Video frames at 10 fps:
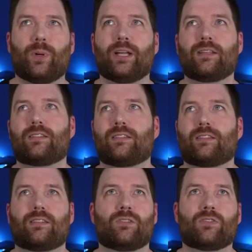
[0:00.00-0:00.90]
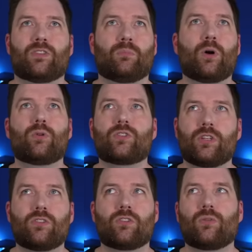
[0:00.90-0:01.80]
but there's
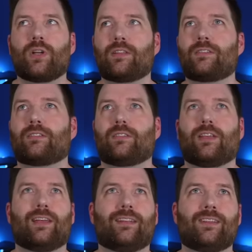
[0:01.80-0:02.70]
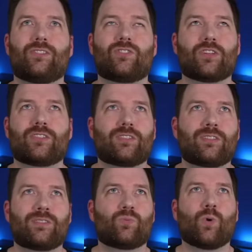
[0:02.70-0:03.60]
emotion to it, and it
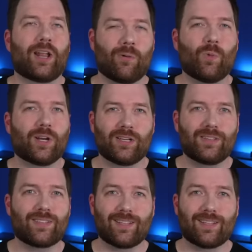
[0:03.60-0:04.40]
just is what I wanted to